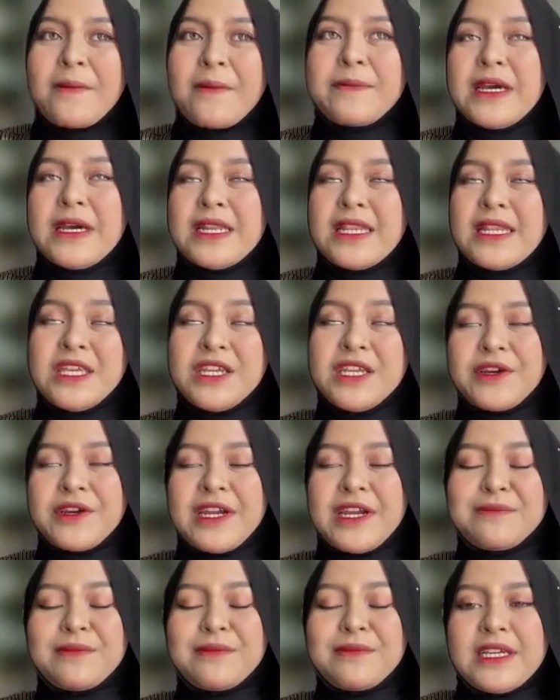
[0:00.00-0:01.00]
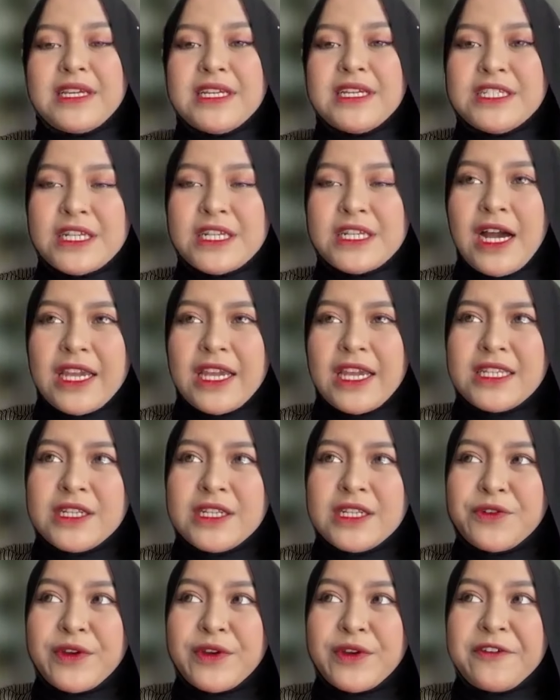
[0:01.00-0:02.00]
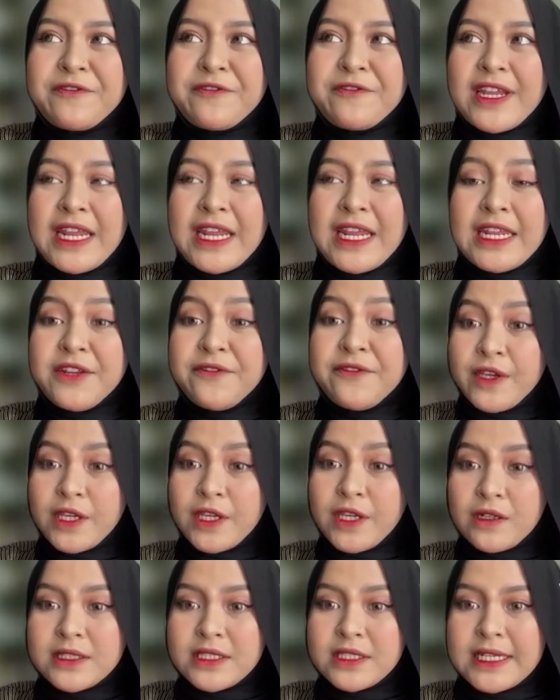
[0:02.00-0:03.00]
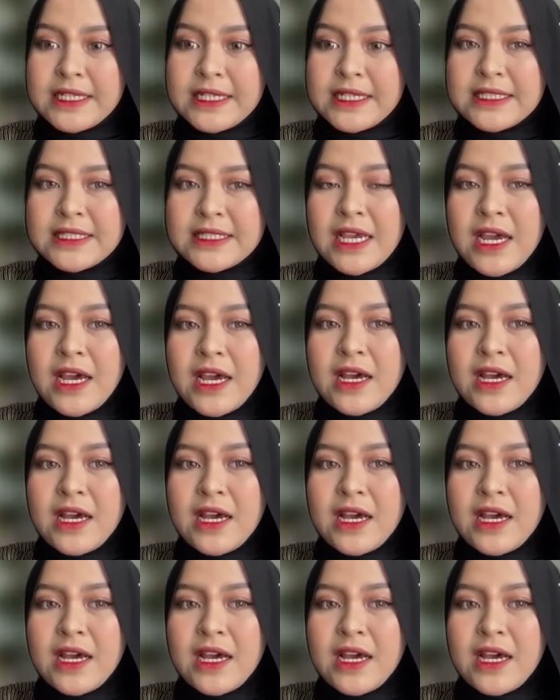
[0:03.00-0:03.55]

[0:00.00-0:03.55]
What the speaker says: But here in Malaysia, I didn't really find any difficulties